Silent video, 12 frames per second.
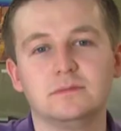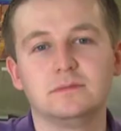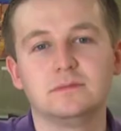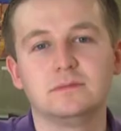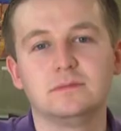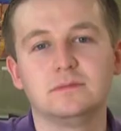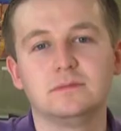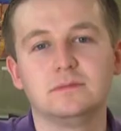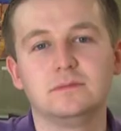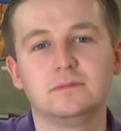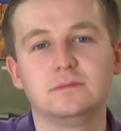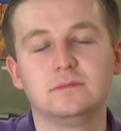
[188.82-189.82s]

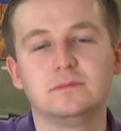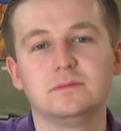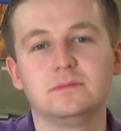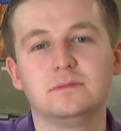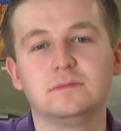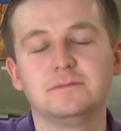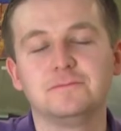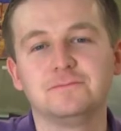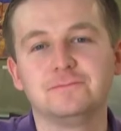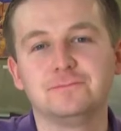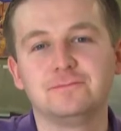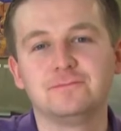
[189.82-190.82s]

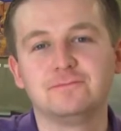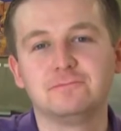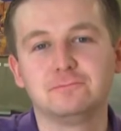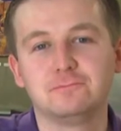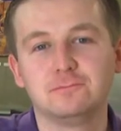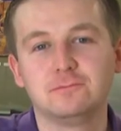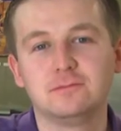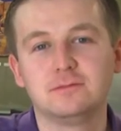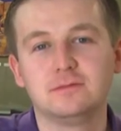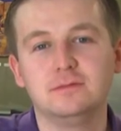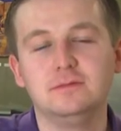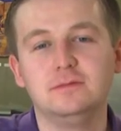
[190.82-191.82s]

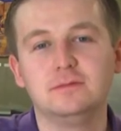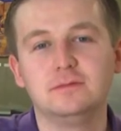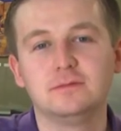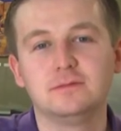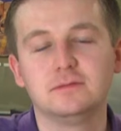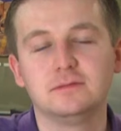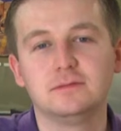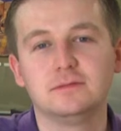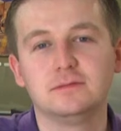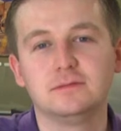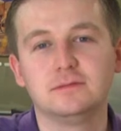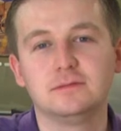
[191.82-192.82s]

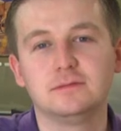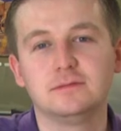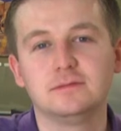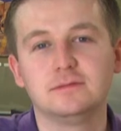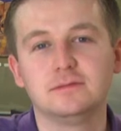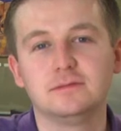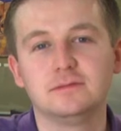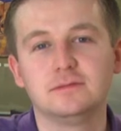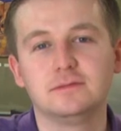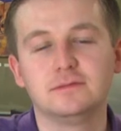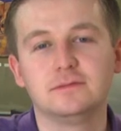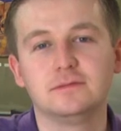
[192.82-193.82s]

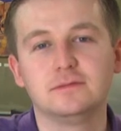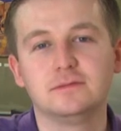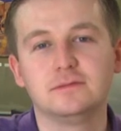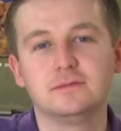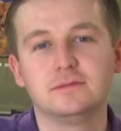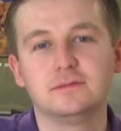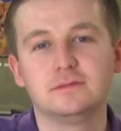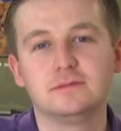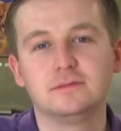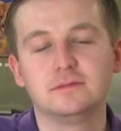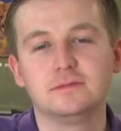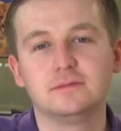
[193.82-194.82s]

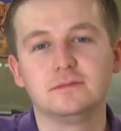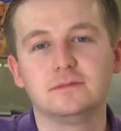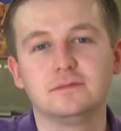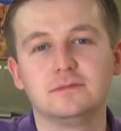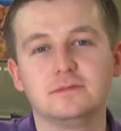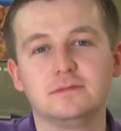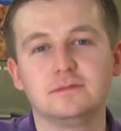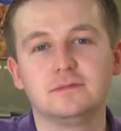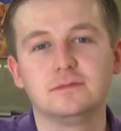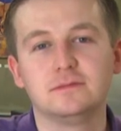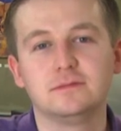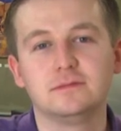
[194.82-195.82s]

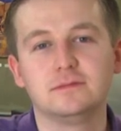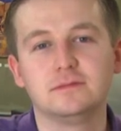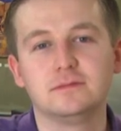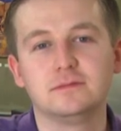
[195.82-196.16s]
The person shown says nothing.